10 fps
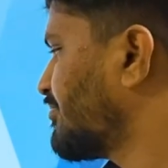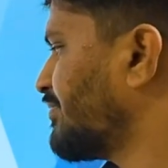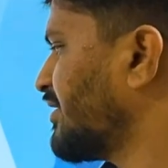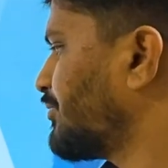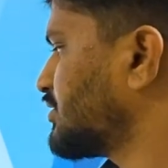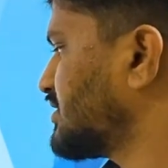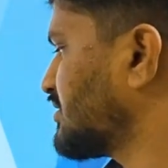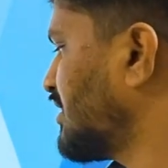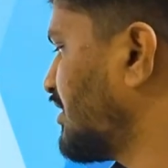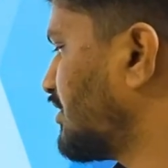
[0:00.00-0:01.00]
bypassing
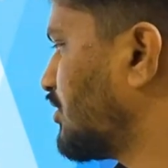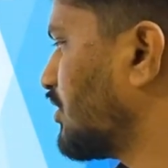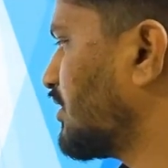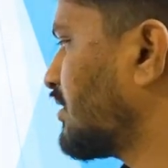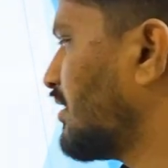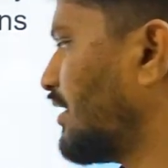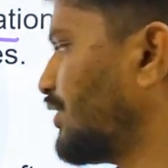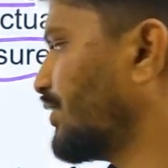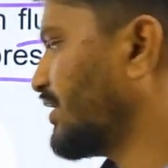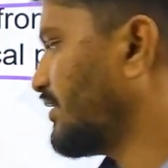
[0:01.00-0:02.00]
the dollar
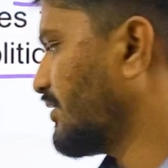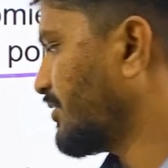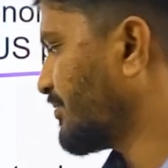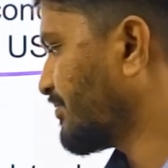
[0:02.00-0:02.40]
altogether.